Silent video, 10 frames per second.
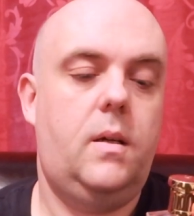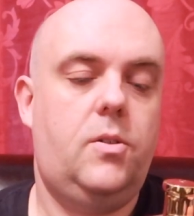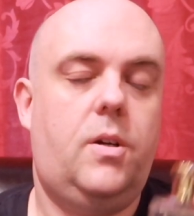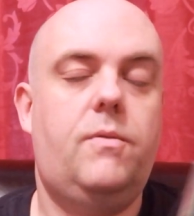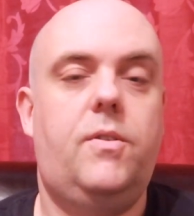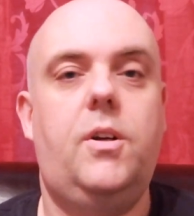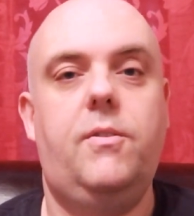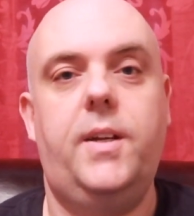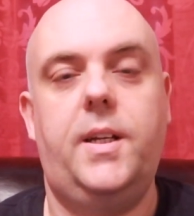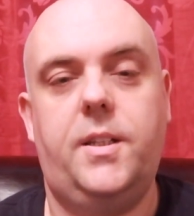So overall, I
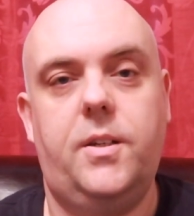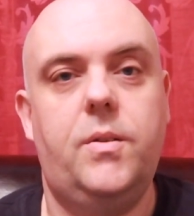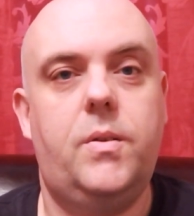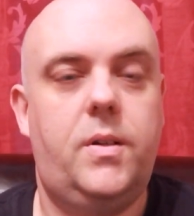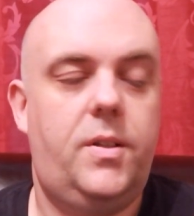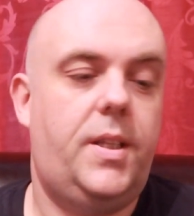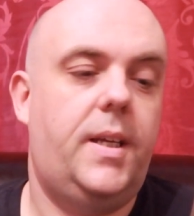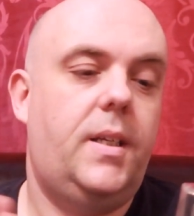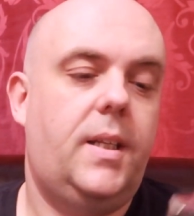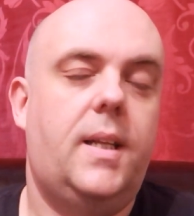really do
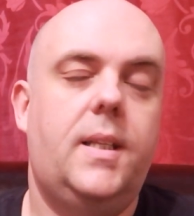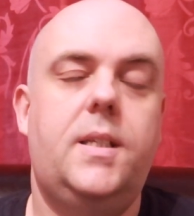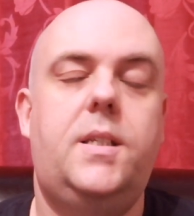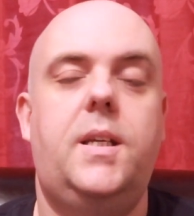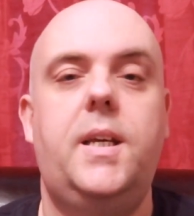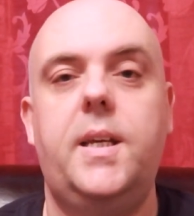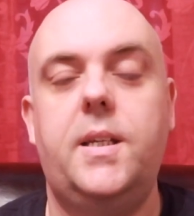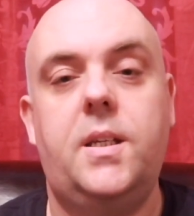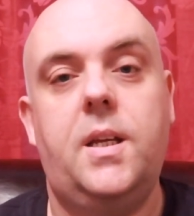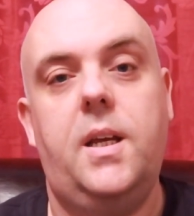think that this
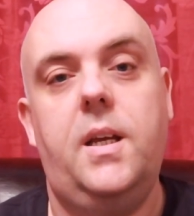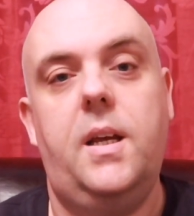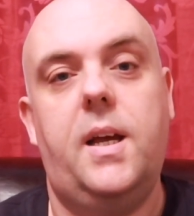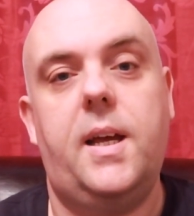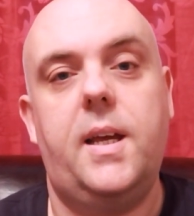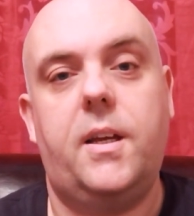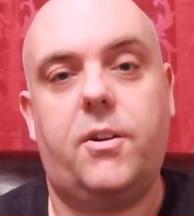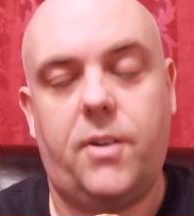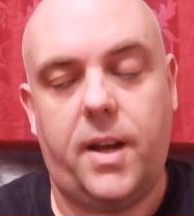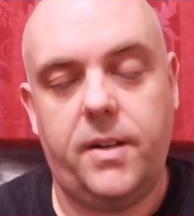is a
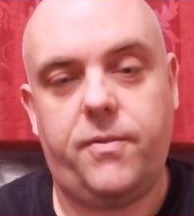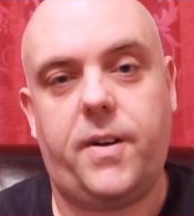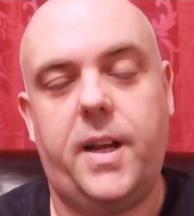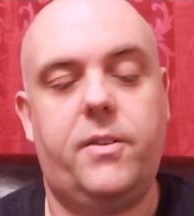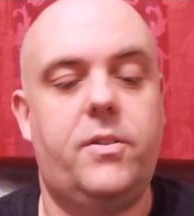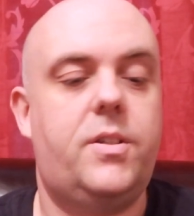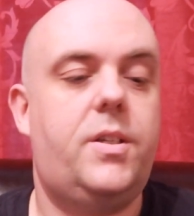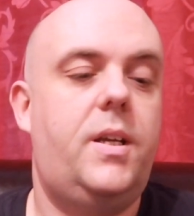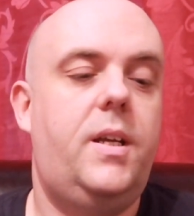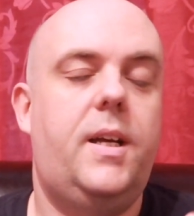great
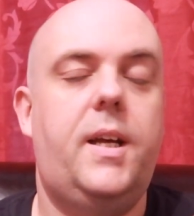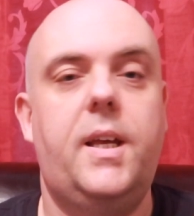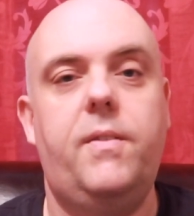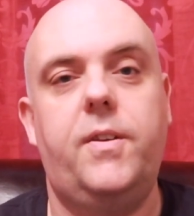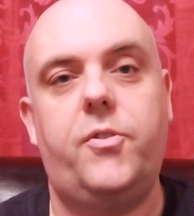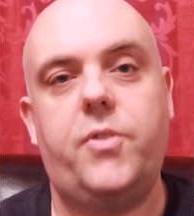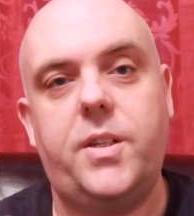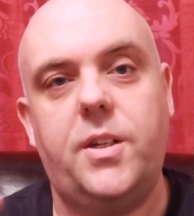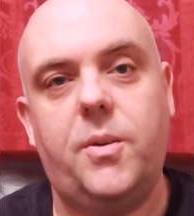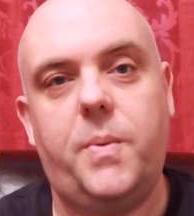fragrance if you're
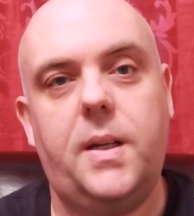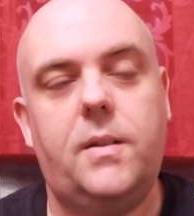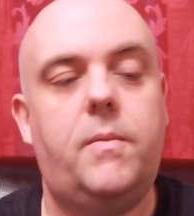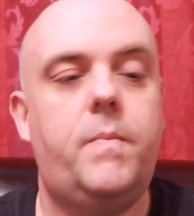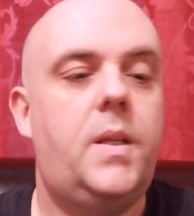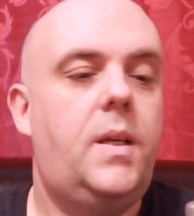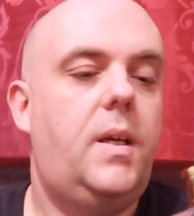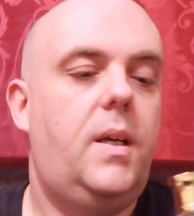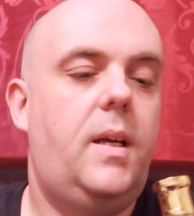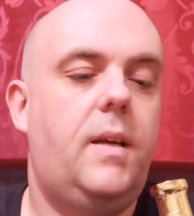dressing up a little.
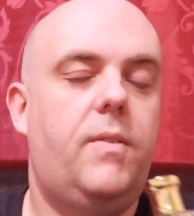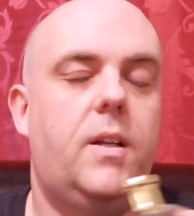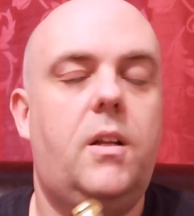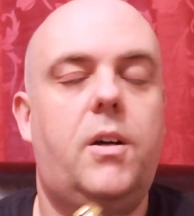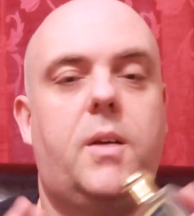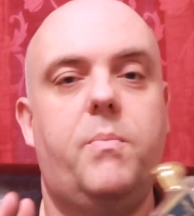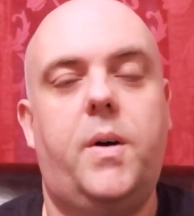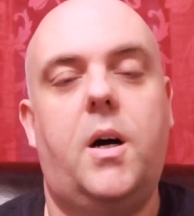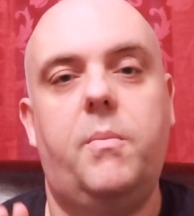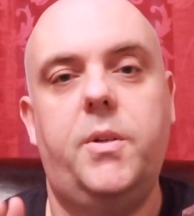If you like
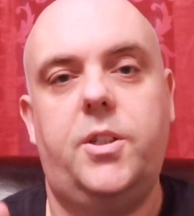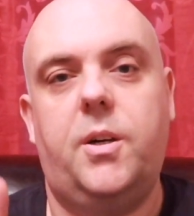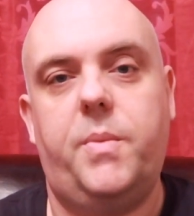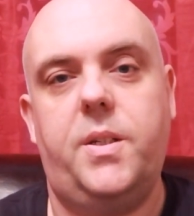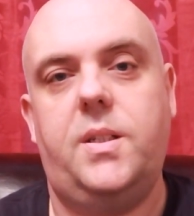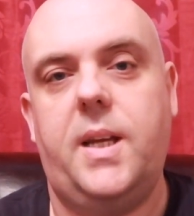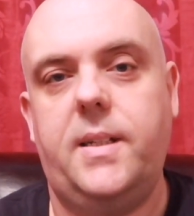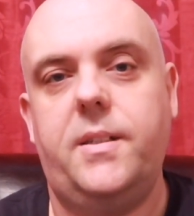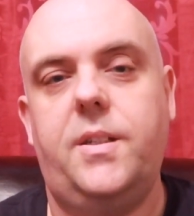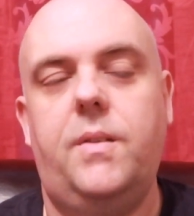barbershop
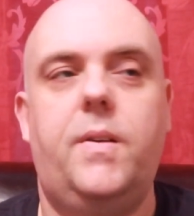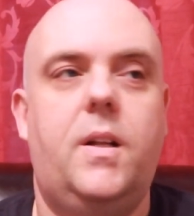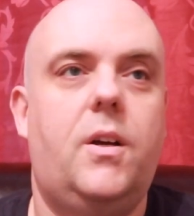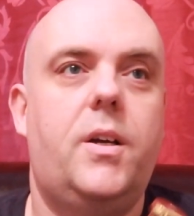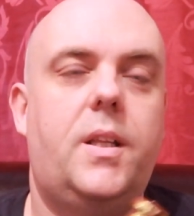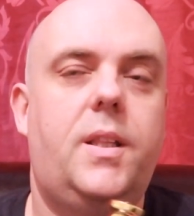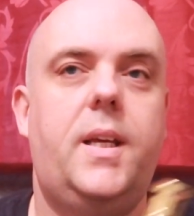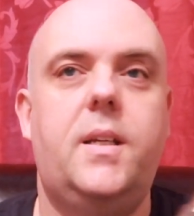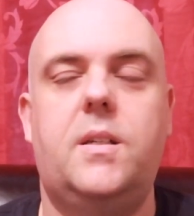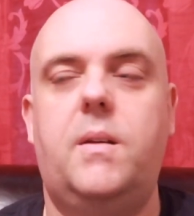scents, if you like
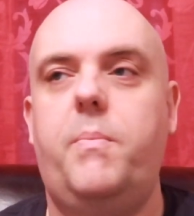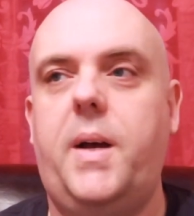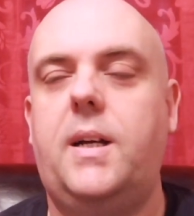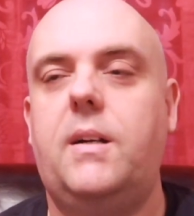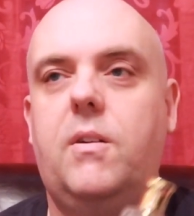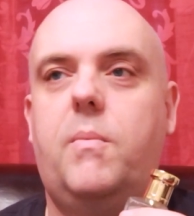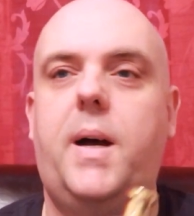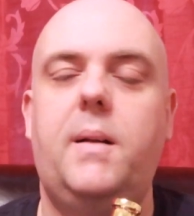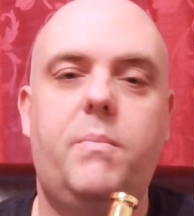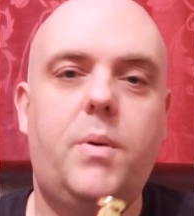things like Paco
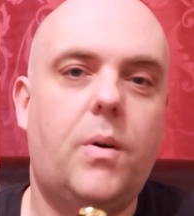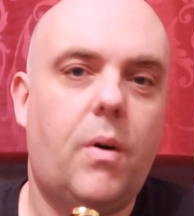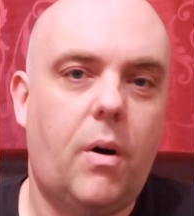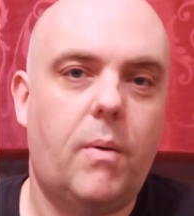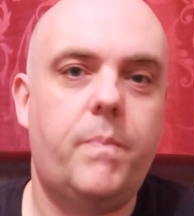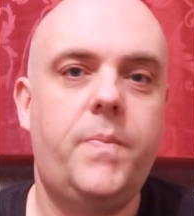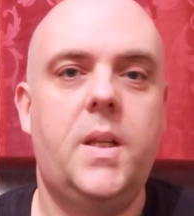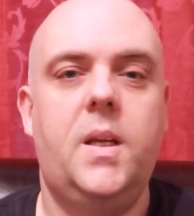Rabanne Pour Homme,